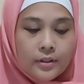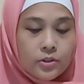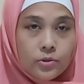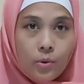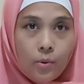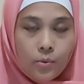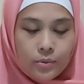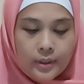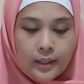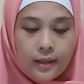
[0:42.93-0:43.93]
his talk,
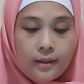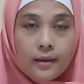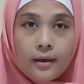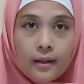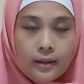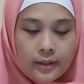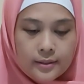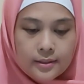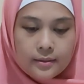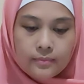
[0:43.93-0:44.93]
the
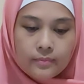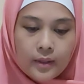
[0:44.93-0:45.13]
helix.